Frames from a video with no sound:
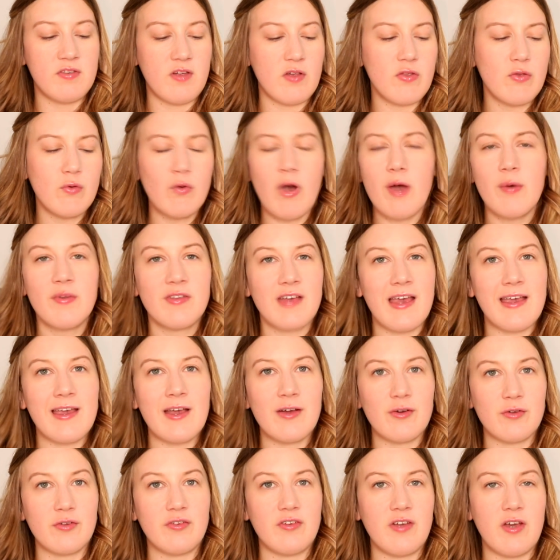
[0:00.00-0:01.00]
I thought I was getting a
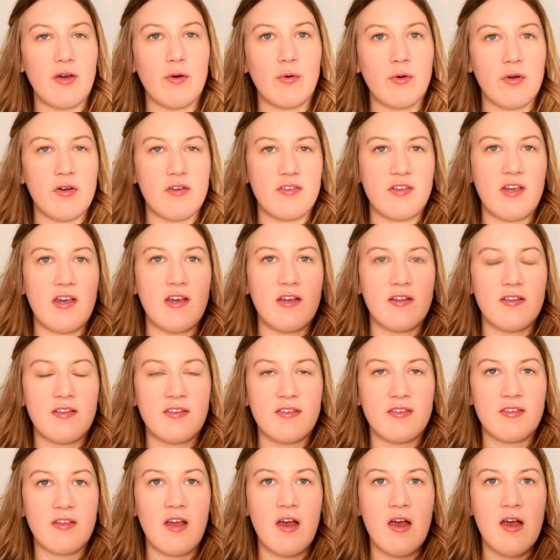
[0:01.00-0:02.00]
good deal because
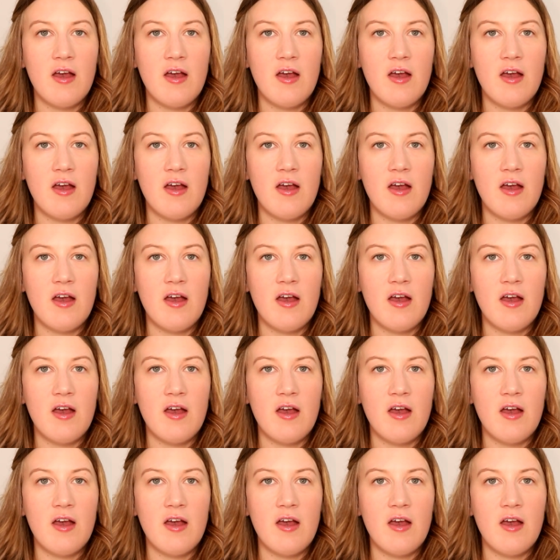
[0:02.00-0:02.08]
it's